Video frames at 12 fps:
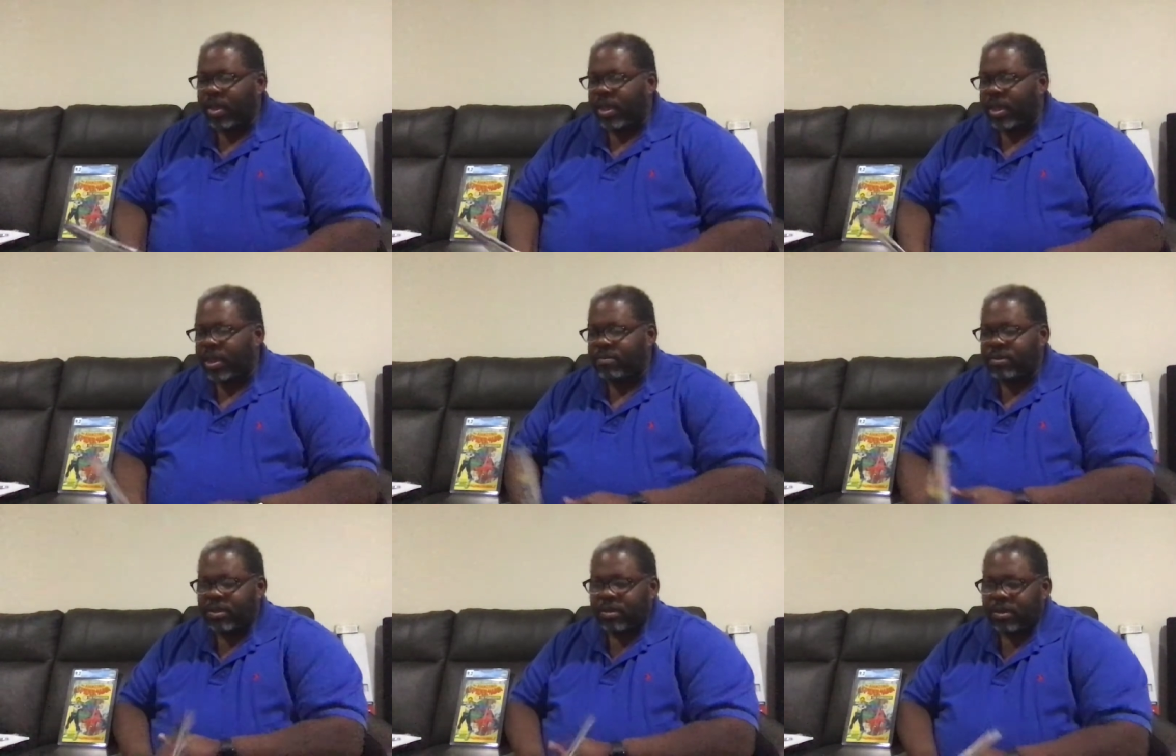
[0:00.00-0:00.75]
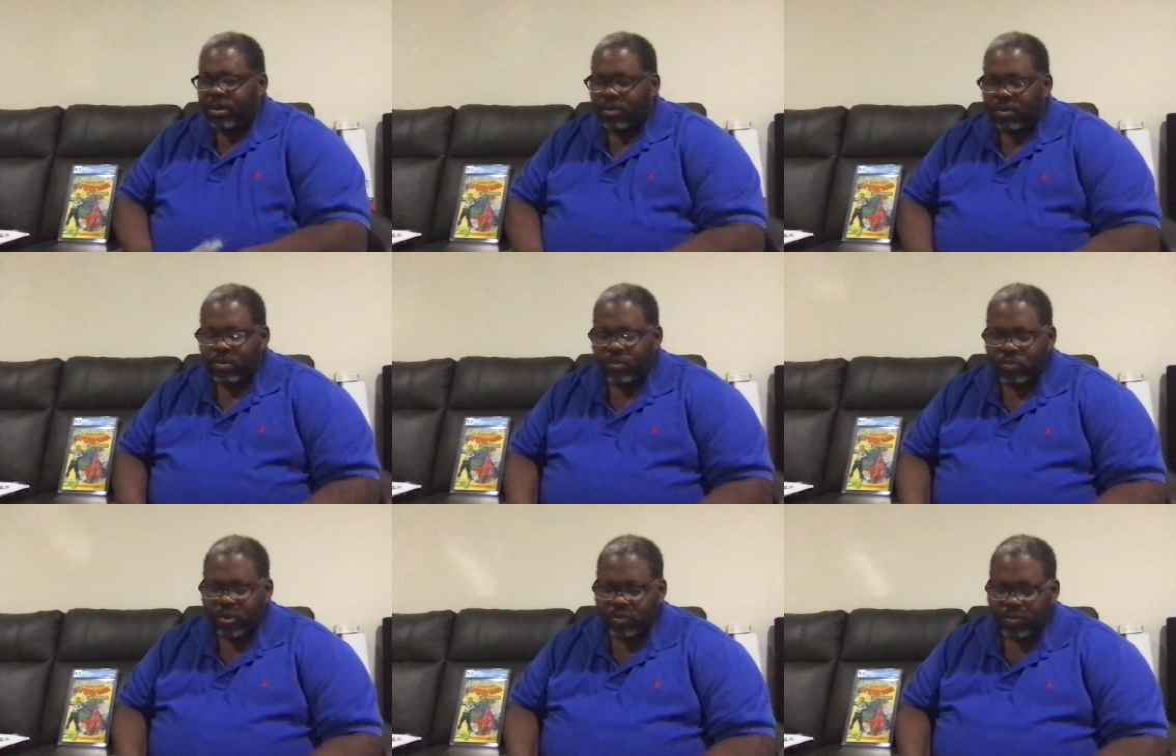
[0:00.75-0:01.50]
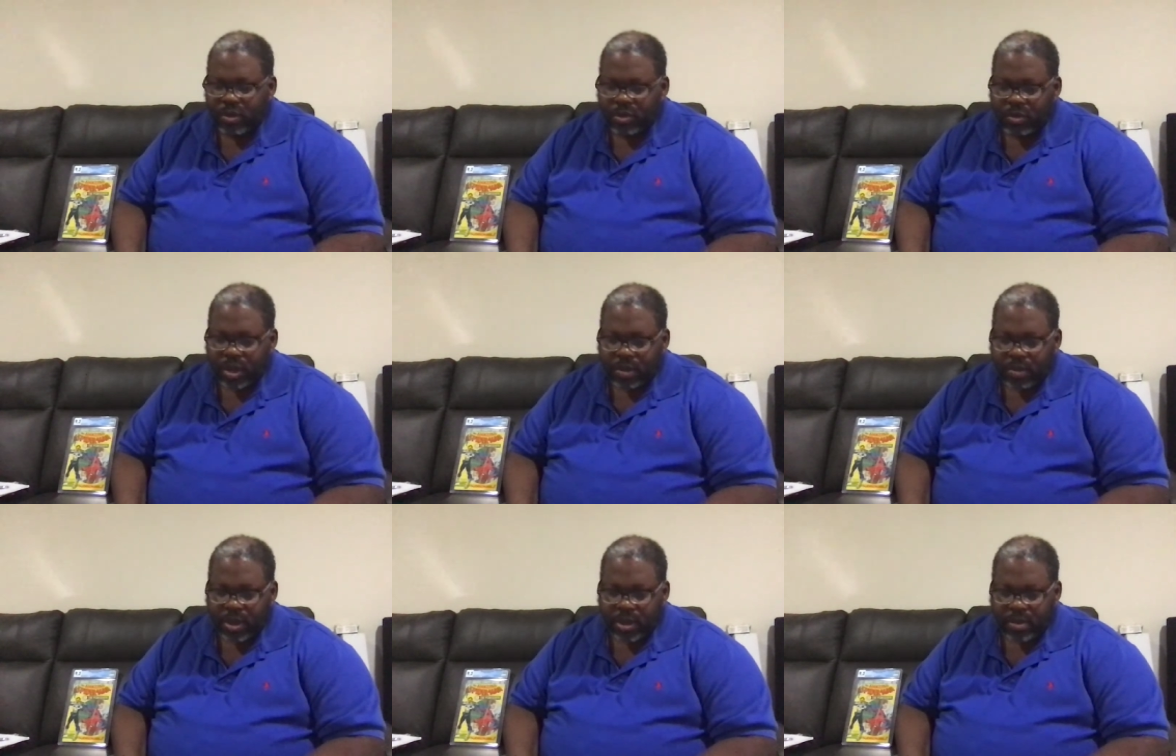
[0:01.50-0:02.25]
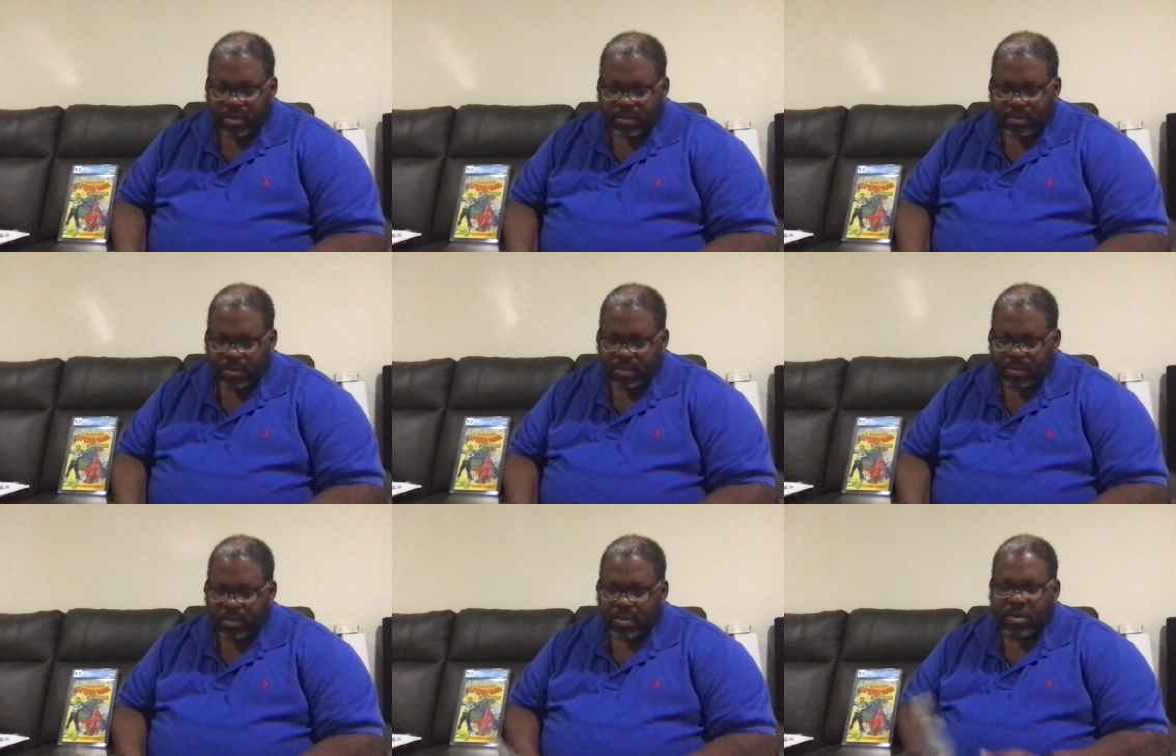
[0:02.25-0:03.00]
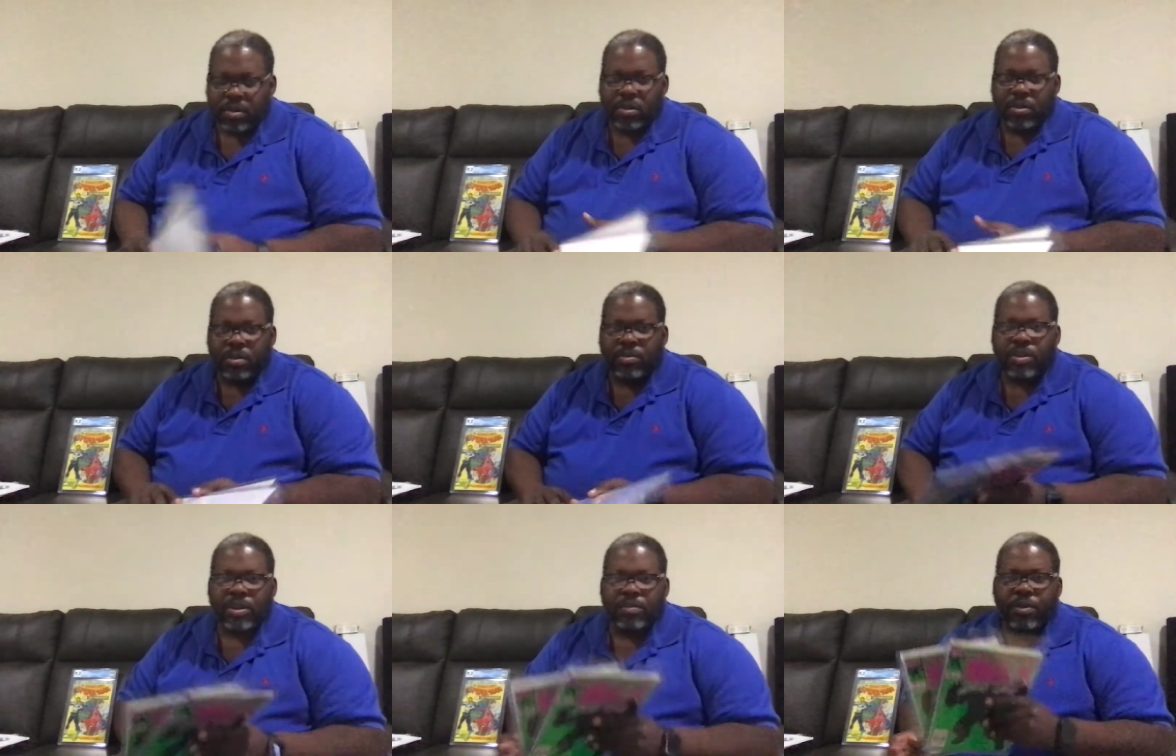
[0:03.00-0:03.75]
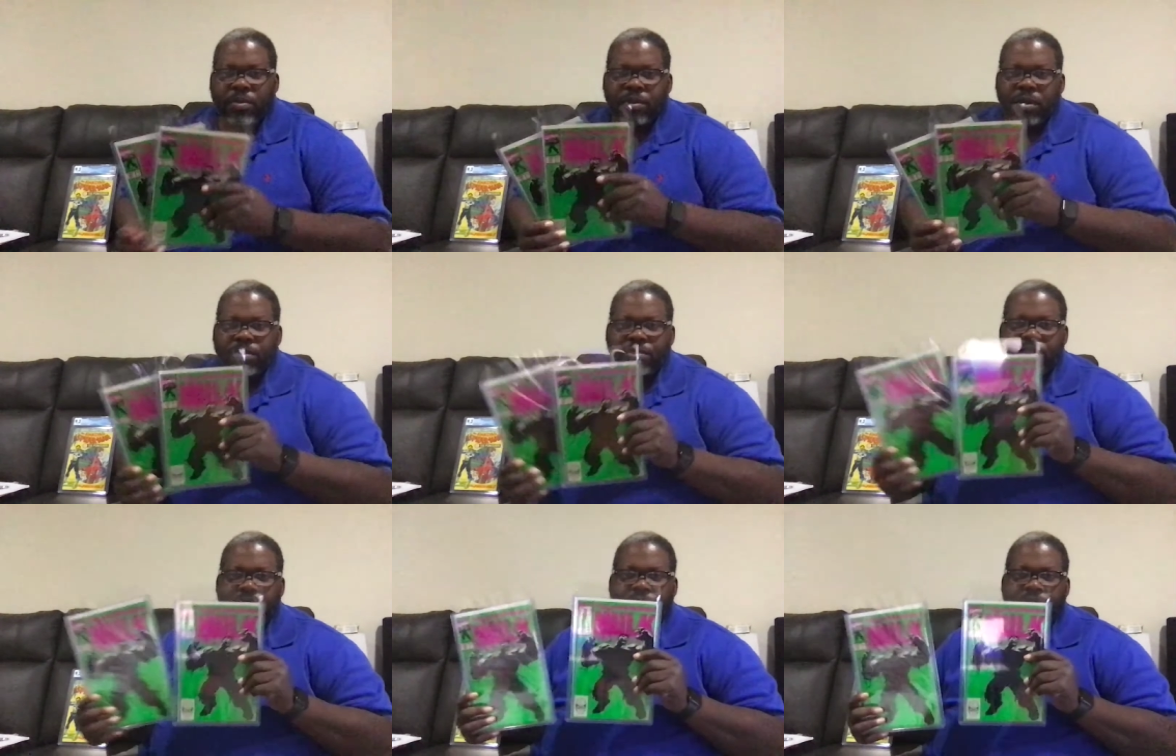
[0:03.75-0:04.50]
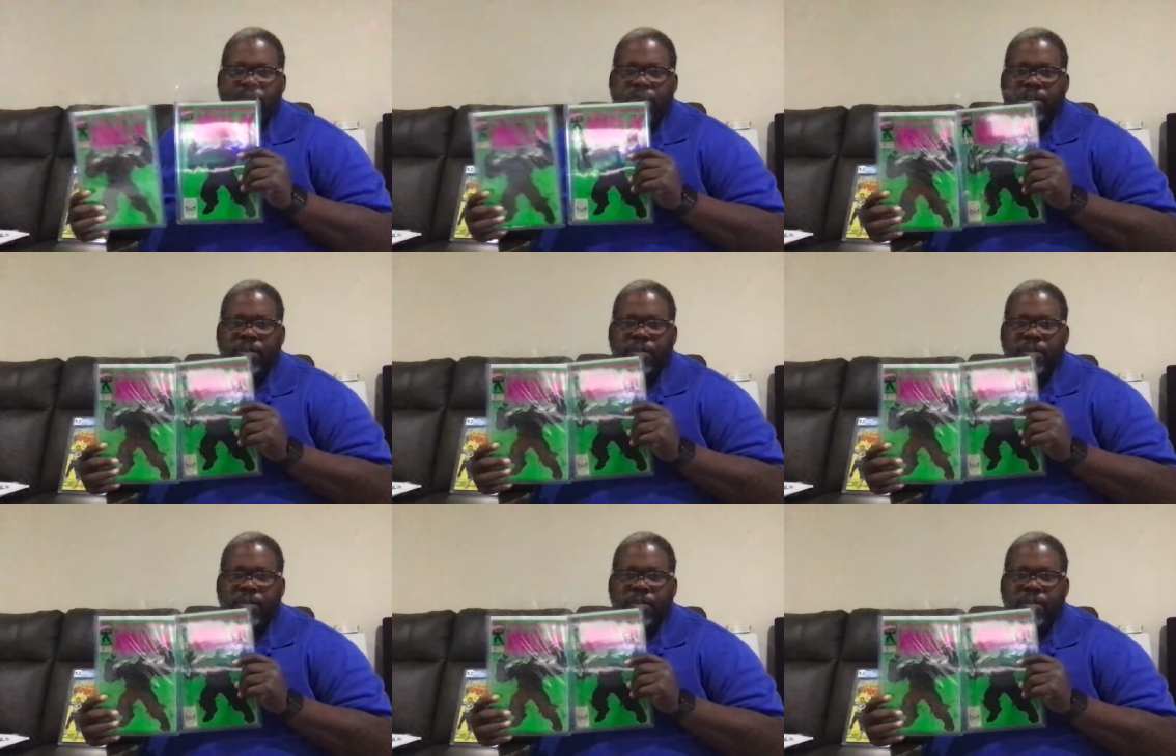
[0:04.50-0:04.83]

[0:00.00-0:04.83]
And I'm sitting there going, which one do I grade? So I'm sending both off to CGC